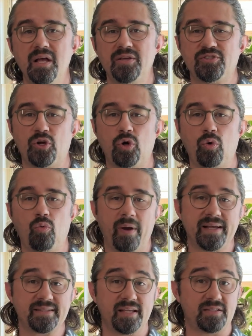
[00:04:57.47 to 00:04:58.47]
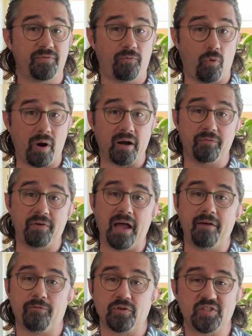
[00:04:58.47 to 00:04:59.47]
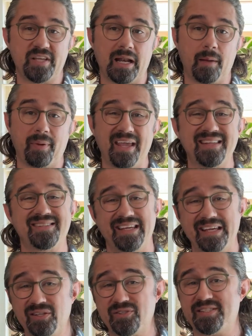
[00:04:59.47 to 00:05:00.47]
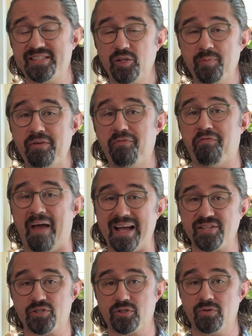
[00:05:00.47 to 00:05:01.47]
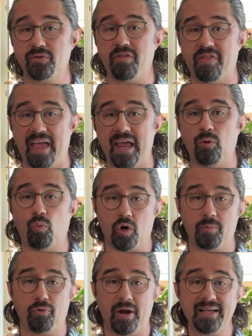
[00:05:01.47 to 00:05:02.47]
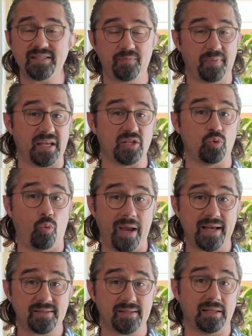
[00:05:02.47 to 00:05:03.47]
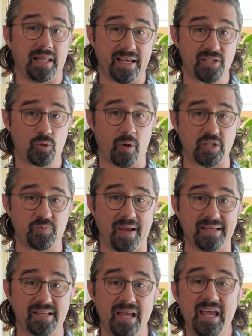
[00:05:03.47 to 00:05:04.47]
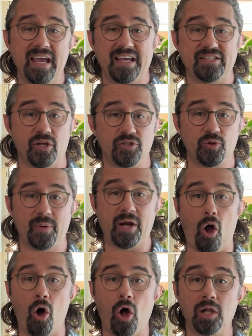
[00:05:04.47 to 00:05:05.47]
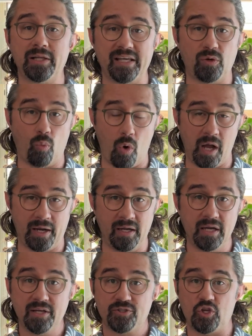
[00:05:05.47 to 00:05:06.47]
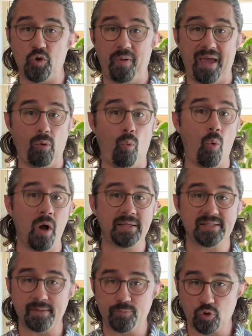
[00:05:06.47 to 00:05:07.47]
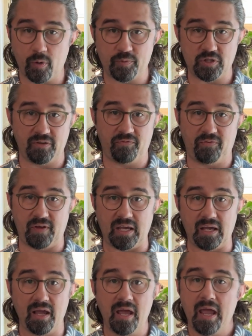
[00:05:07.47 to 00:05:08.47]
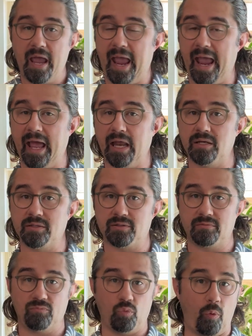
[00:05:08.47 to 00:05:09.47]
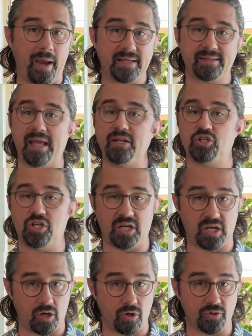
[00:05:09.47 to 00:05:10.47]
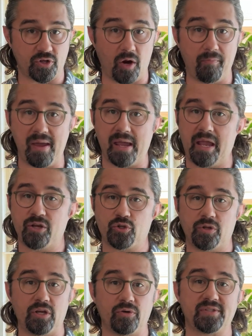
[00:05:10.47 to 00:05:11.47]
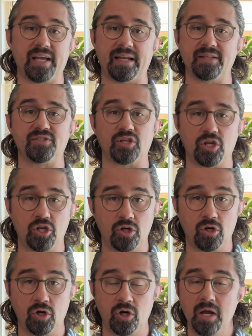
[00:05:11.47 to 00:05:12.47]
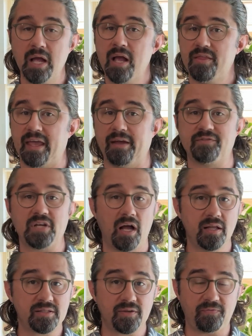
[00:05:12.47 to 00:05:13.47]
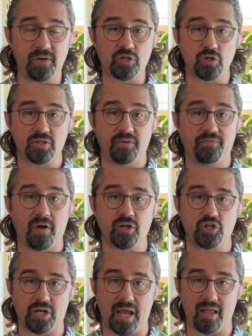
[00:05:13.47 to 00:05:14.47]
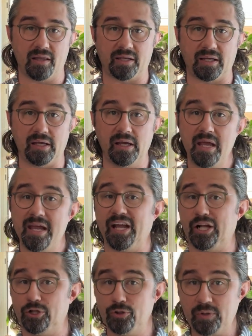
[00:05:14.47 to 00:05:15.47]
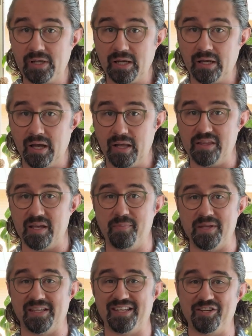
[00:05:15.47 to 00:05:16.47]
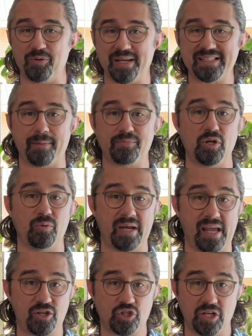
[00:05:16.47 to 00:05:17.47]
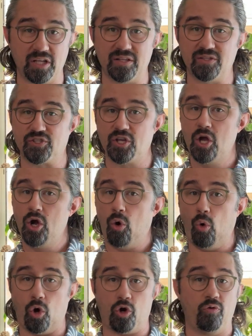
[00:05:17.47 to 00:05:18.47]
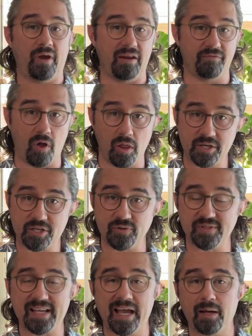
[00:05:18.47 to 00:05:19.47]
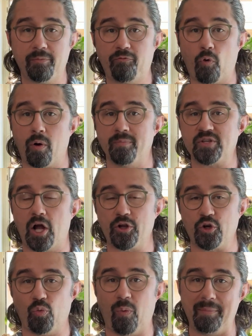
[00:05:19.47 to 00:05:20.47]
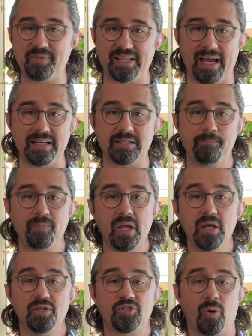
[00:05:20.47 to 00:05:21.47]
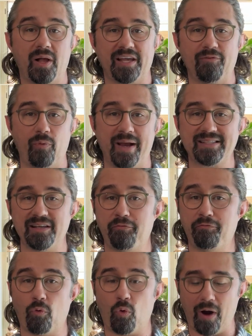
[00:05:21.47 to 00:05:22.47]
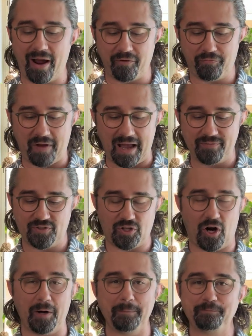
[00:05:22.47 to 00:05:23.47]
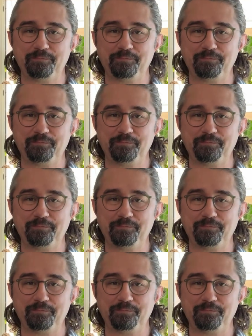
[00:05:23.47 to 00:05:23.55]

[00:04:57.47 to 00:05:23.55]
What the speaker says: So Wix gets a 4 out of 5 for setup. It'll still be faster than WordPress because Wix, like Squarespace, is also all-in-one. So you pay one subscription fee, and Wix engineers are making sure that your site is secure. They have tons of features and functionality, including the ability to accept donations or create volunteer sign-up forms on your website. So I'll give Wix a 4 out of 5 star.